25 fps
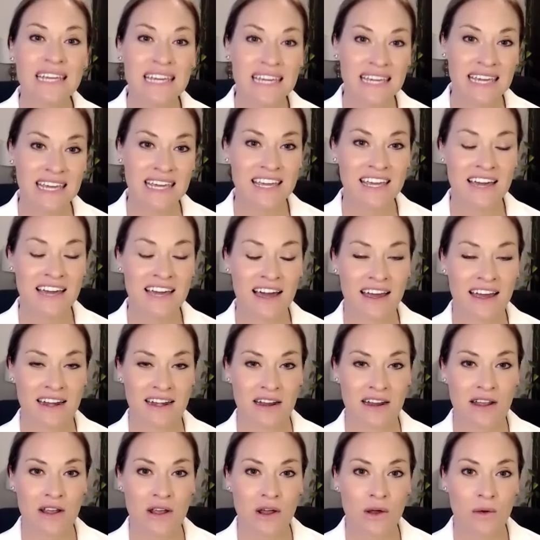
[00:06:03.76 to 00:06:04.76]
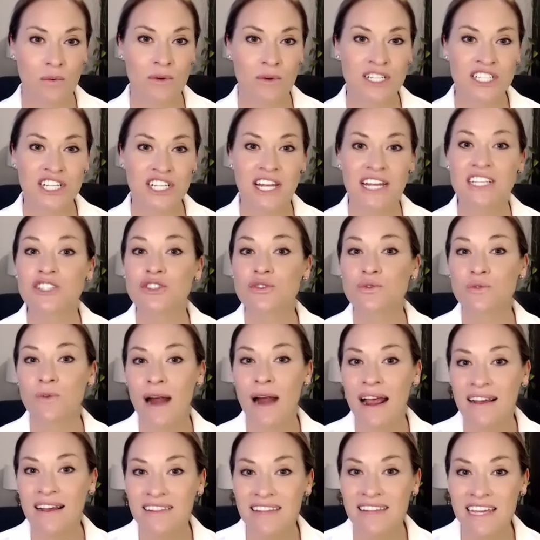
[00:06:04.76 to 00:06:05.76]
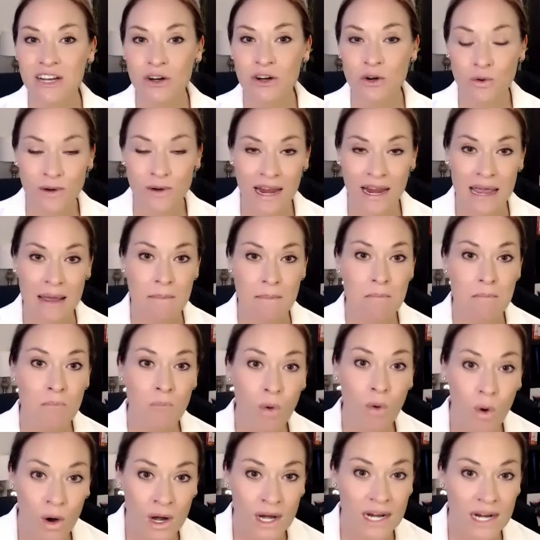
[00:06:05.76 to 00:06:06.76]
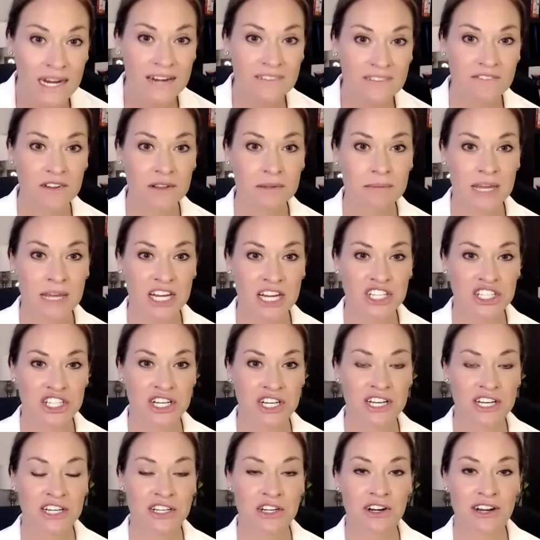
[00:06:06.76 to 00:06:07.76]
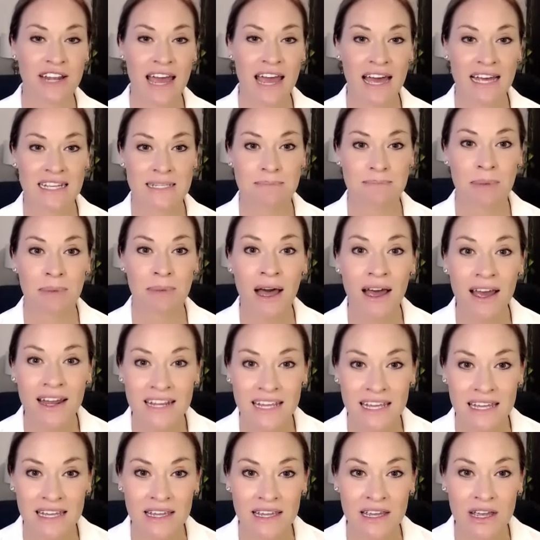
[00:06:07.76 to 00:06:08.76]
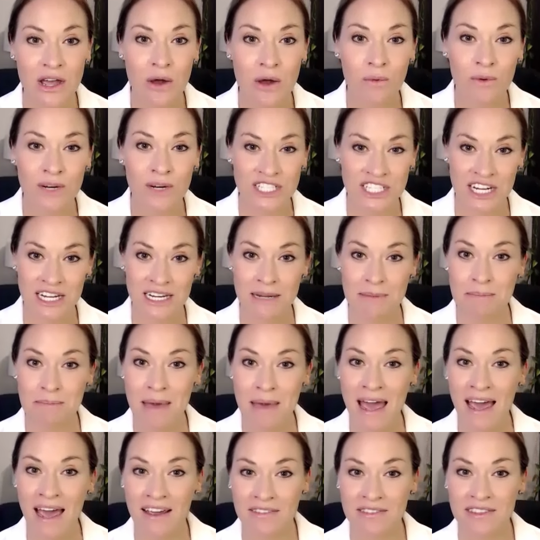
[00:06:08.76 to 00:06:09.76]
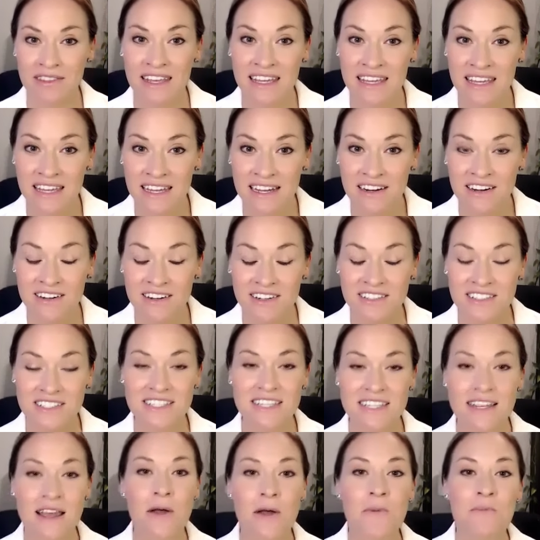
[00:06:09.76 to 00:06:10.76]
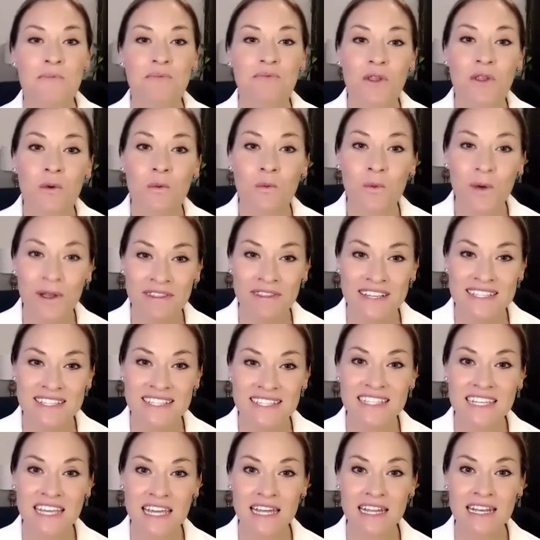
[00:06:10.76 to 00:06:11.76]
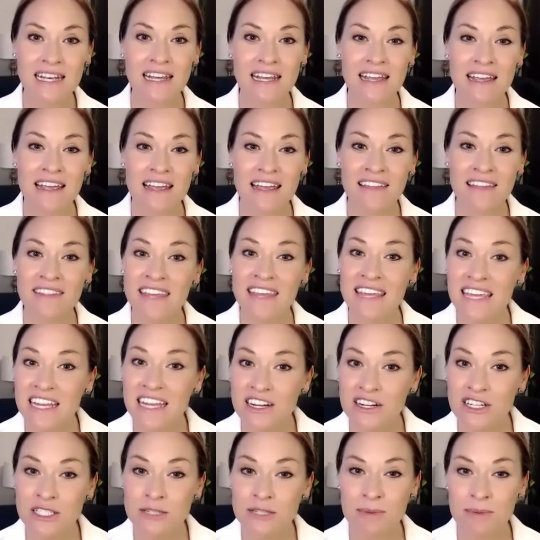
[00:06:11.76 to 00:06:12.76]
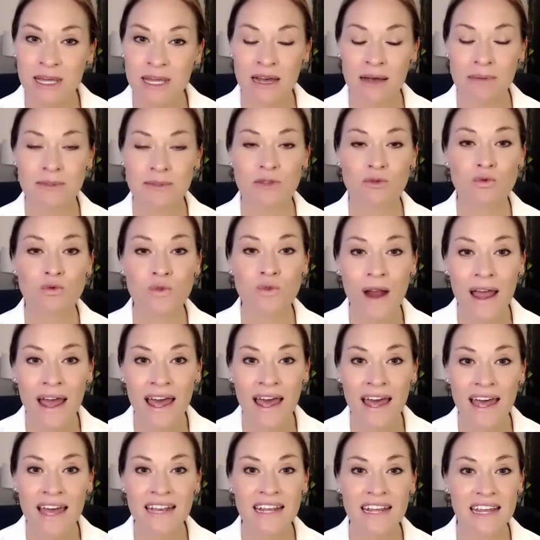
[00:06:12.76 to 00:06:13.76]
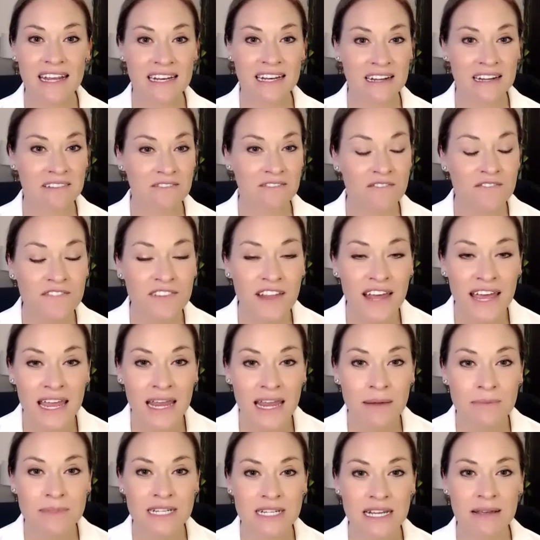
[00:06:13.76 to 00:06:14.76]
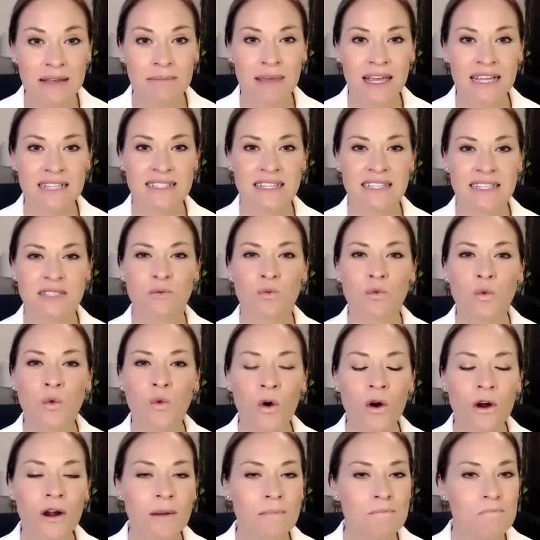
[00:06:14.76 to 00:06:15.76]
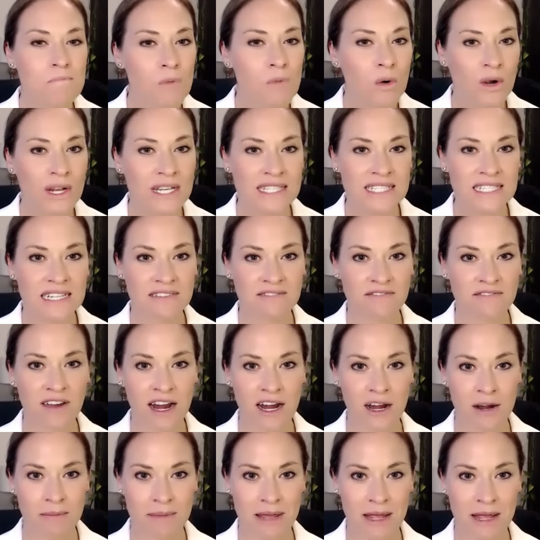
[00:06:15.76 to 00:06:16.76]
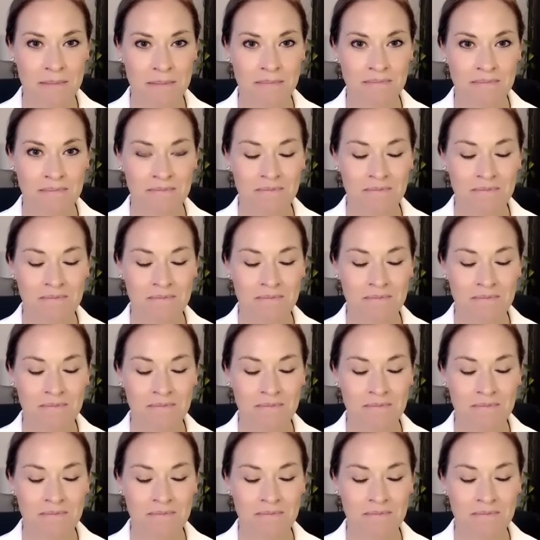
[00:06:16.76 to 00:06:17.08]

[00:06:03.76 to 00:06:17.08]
leaky gut, which can directly create more inflammation in your cat's body, which can impact the ears. When the skin in the ears becomes red and inflamed, it makes this warm, moist environment.